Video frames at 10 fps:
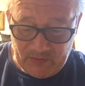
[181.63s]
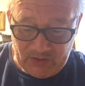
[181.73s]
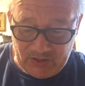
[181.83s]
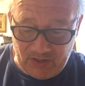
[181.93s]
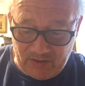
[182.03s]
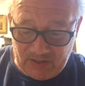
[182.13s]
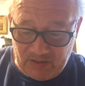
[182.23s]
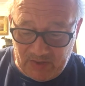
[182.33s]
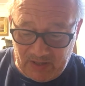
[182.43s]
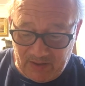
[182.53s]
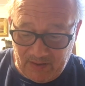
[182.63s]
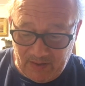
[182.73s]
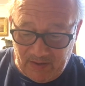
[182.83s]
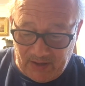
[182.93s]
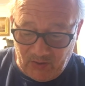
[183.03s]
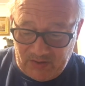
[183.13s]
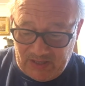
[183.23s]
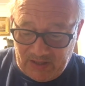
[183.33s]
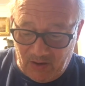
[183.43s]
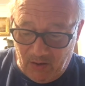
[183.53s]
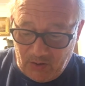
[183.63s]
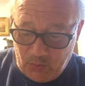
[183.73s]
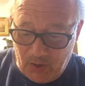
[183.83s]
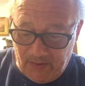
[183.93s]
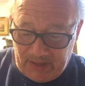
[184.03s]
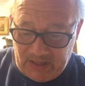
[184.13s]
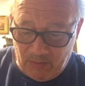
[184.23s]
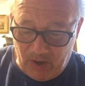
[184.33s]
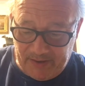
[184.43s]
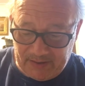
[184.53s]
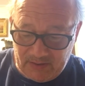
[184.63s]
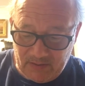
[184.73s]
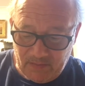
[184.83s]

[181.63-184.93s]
She turns to me, and you can see the cogs whirring in her mind.